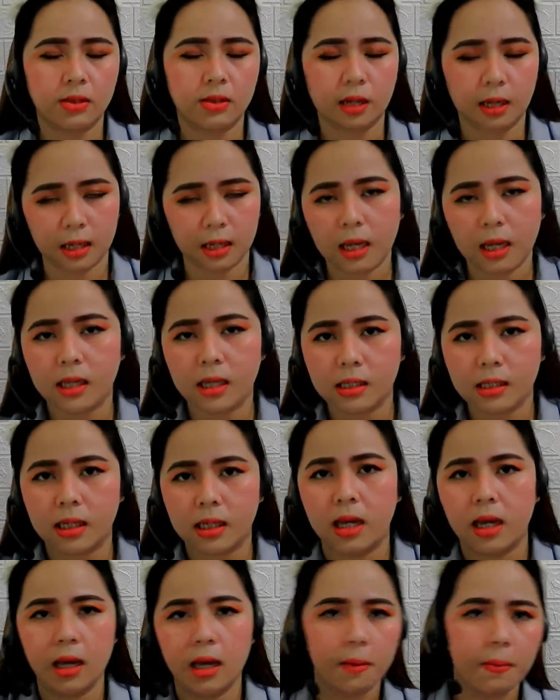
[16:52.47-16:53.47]
to the king's
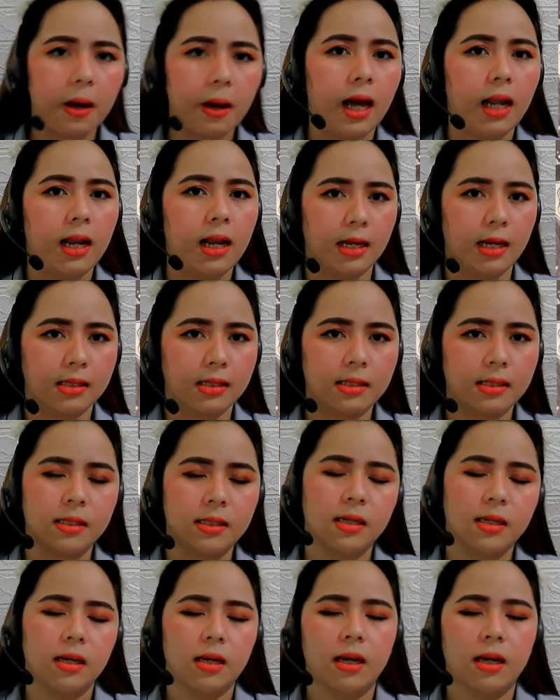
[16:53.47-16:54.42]
palace.